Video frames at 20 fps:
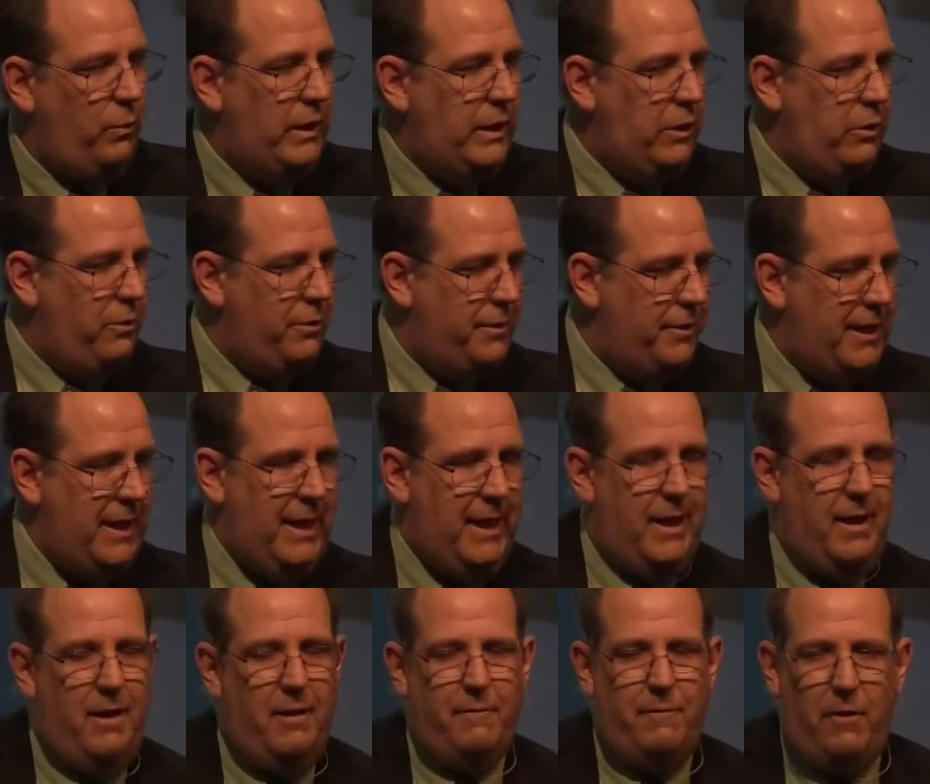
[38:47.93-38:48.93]
When you
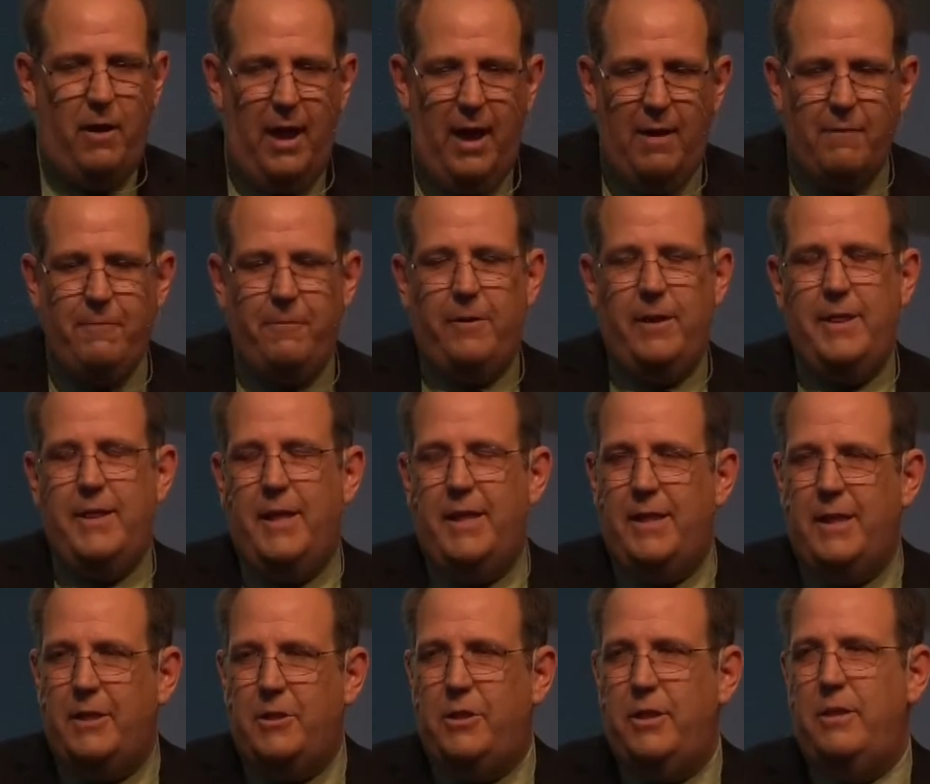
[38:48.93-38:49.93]
think of
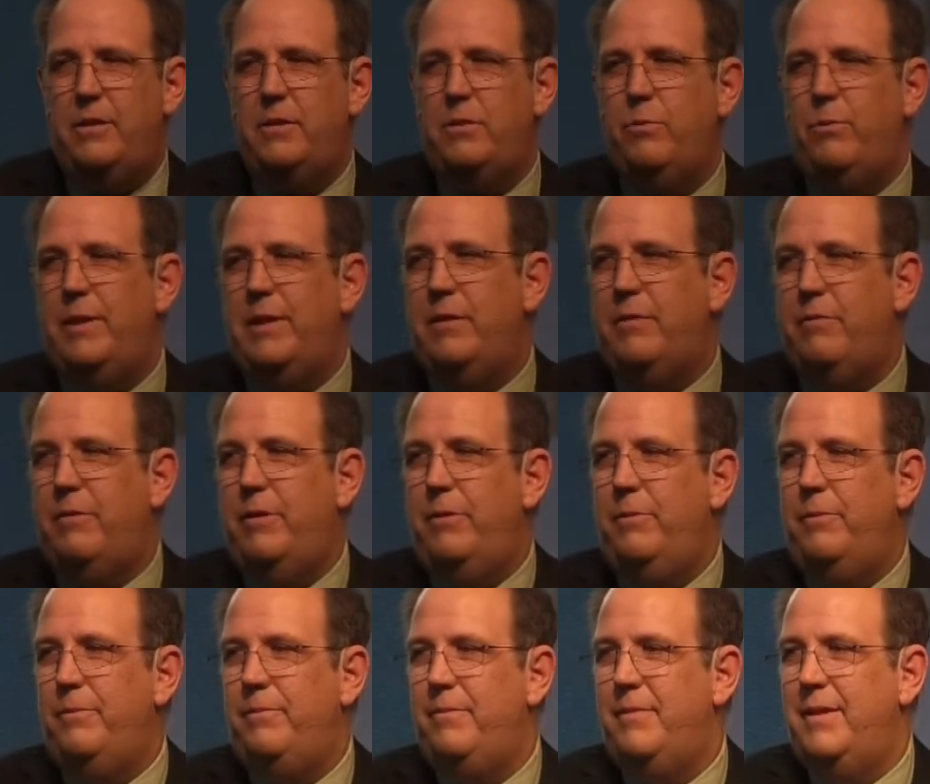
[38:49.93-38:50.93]
everything that Jesus went
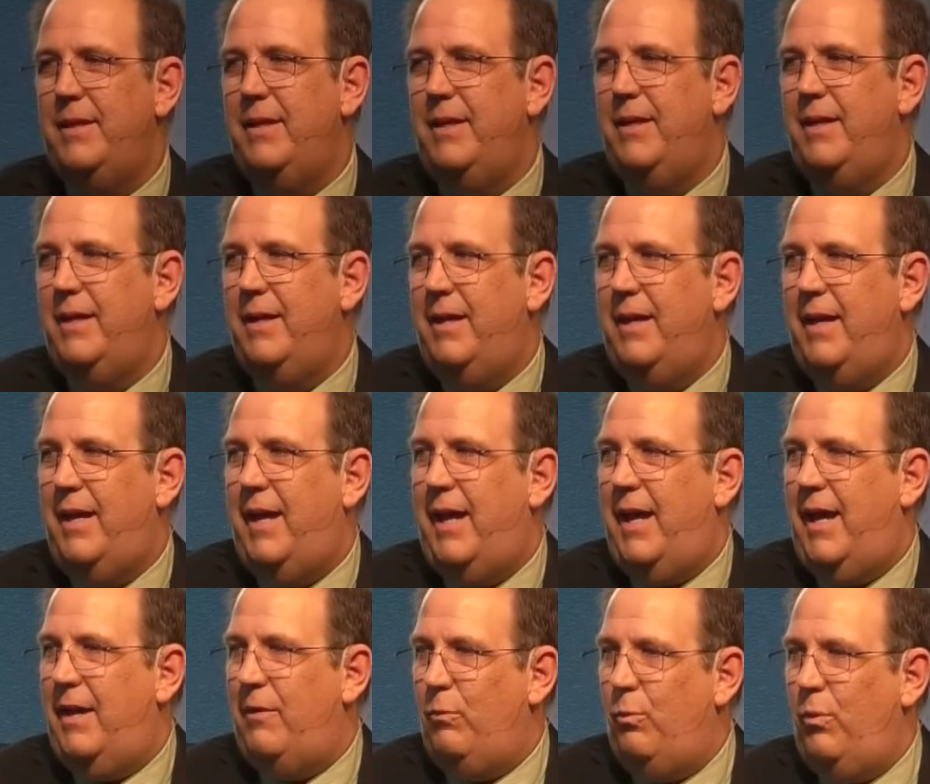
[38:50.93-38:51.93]
through,
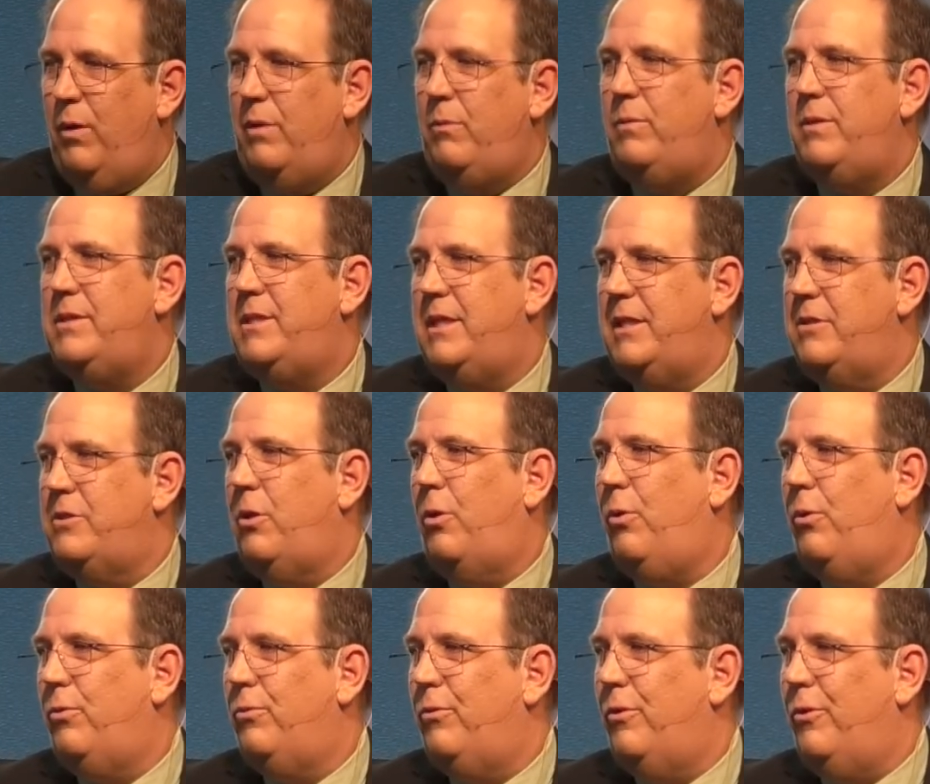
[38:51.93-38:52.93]
and what was his
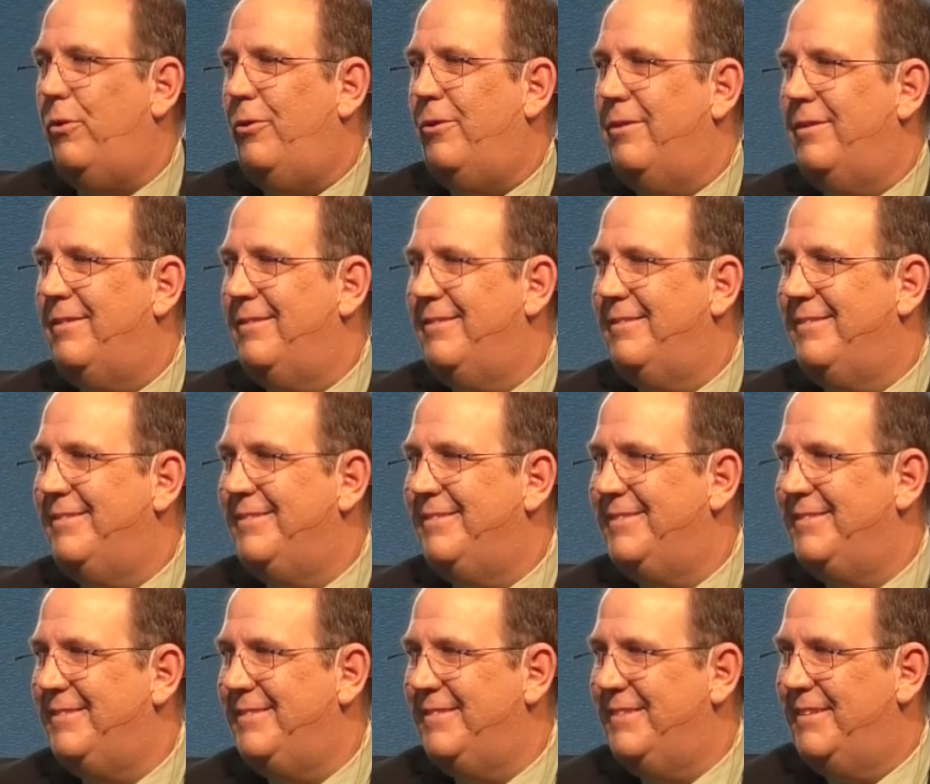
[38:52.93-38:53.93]
whole role?
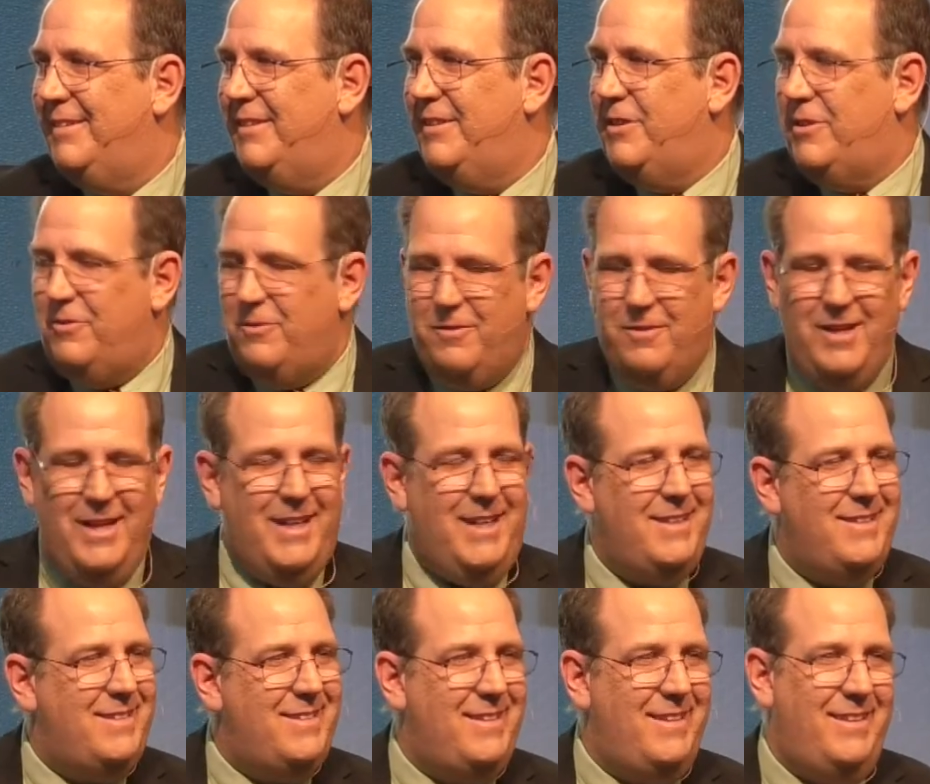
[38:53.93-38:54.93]

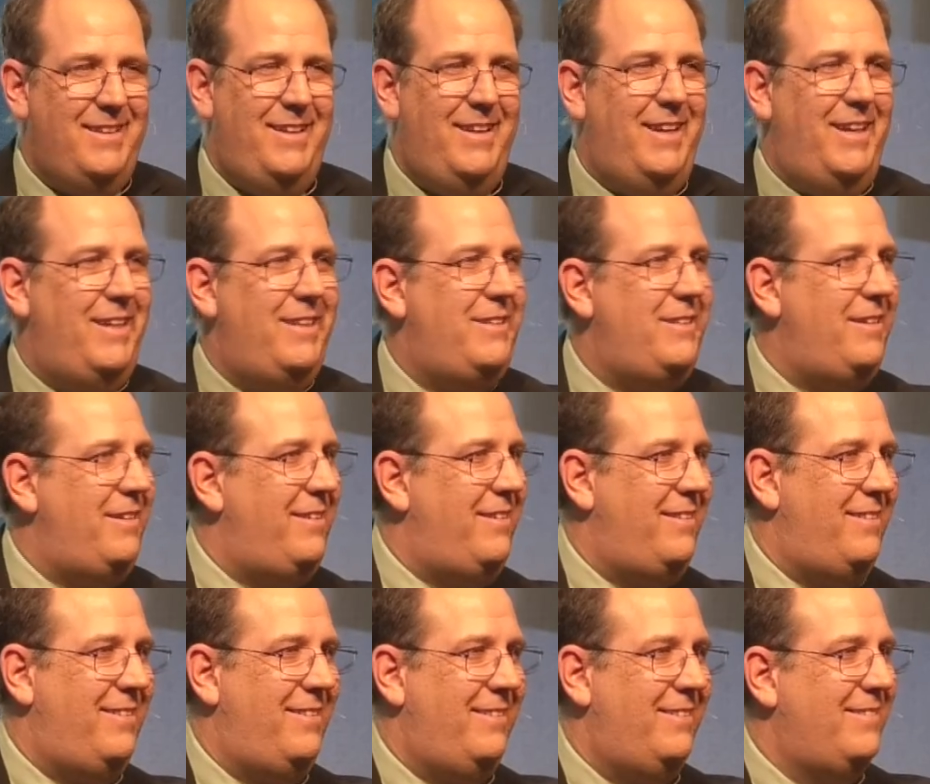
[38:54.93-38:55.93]
Reconciliation.